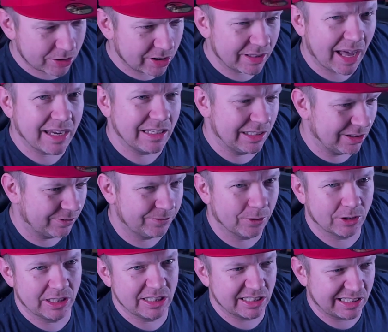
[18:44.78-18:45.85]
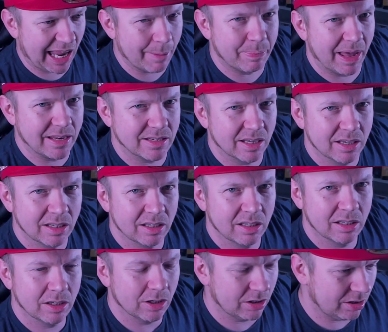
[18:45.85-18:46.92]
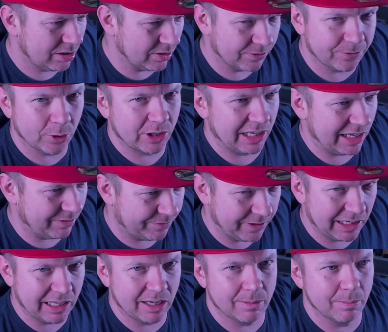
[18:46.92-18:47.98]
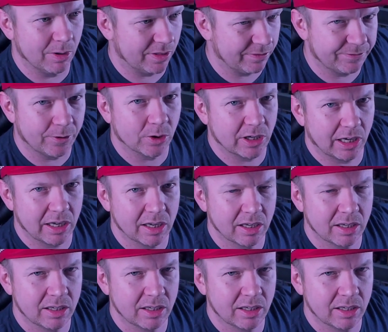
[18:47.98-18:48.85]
at that, you little fucking slaphead. You fucking affiliate motherfucker.